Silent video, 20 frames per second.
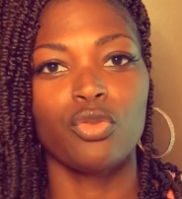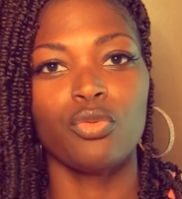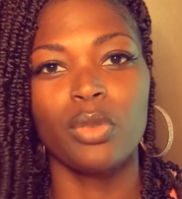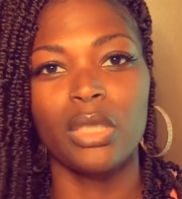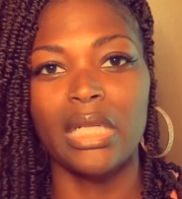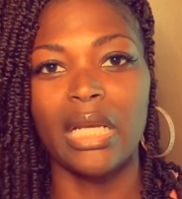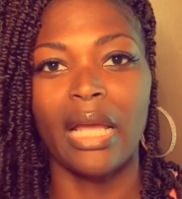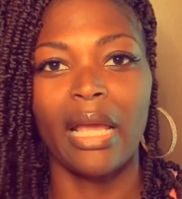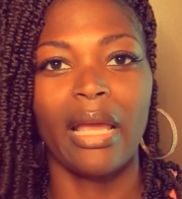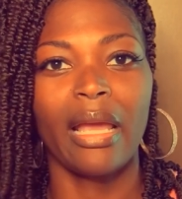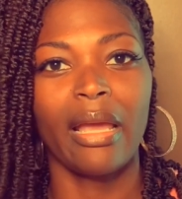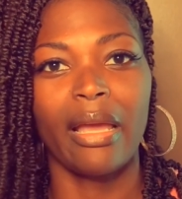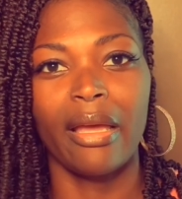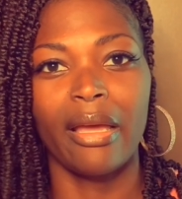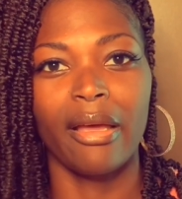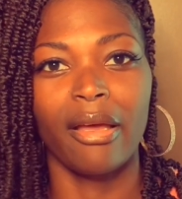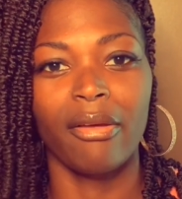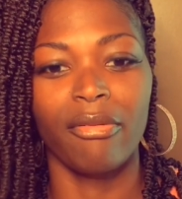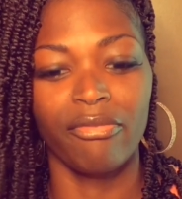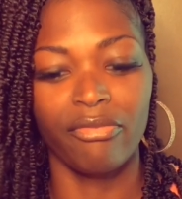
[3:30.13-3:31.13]
you wouldn't
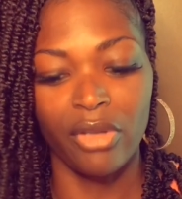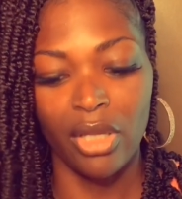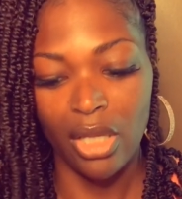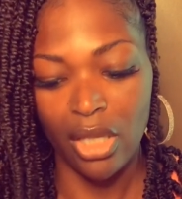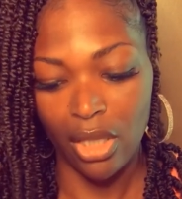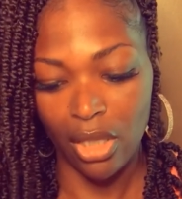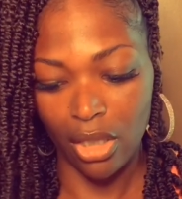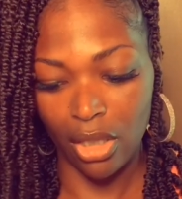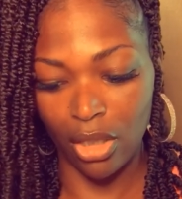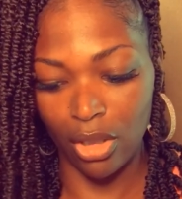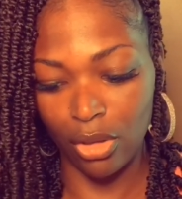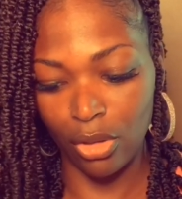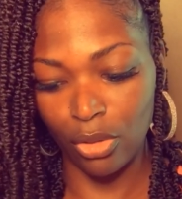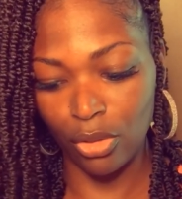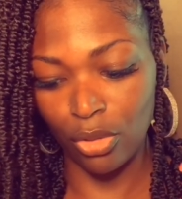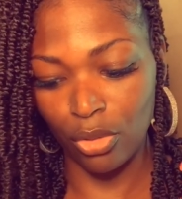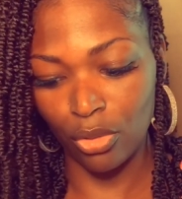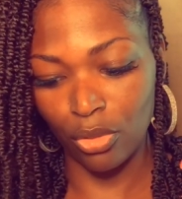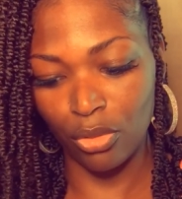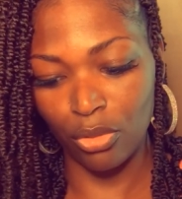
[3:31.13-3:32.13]
have a
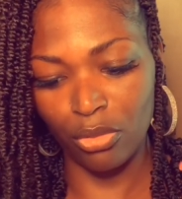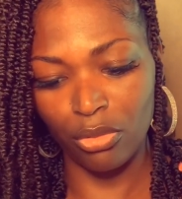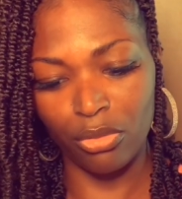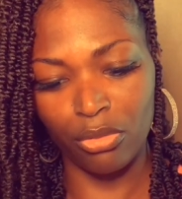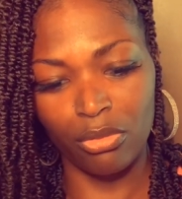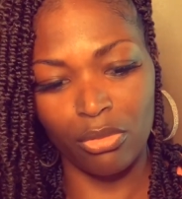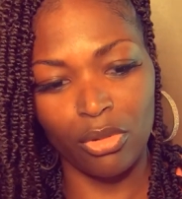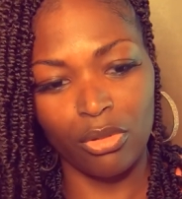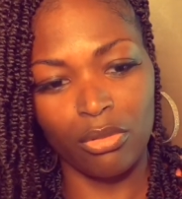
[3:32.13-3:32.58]
little